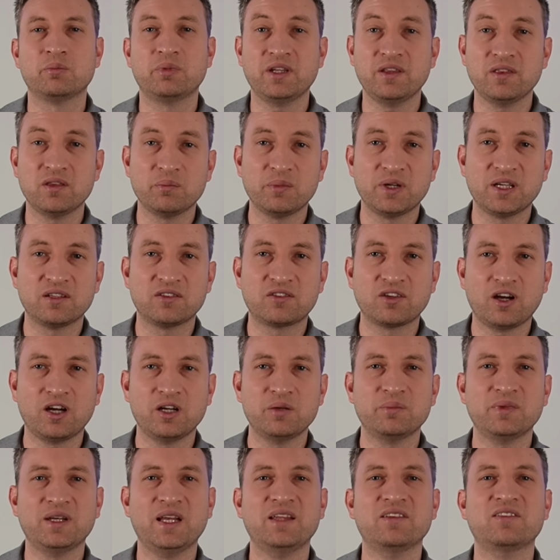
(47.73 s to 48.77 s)
But in the
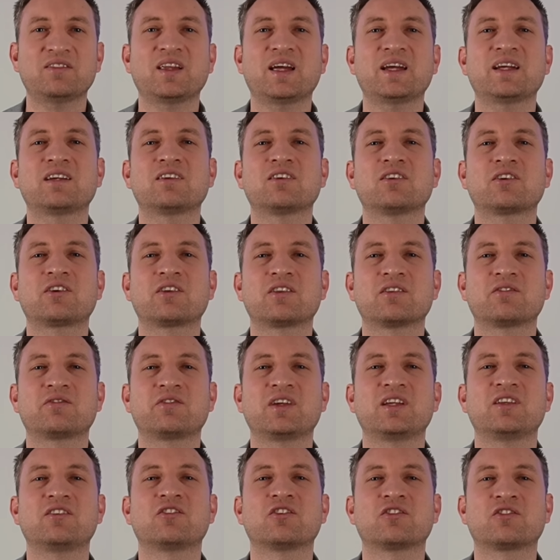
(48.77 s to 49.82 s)
meantime, let's take a look at the
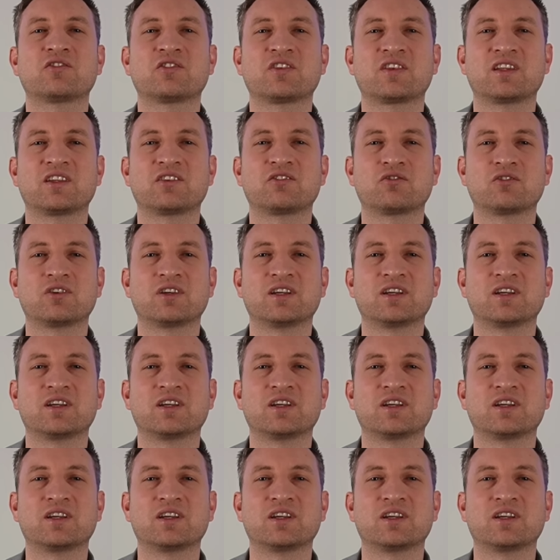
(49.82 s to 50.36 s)
features for this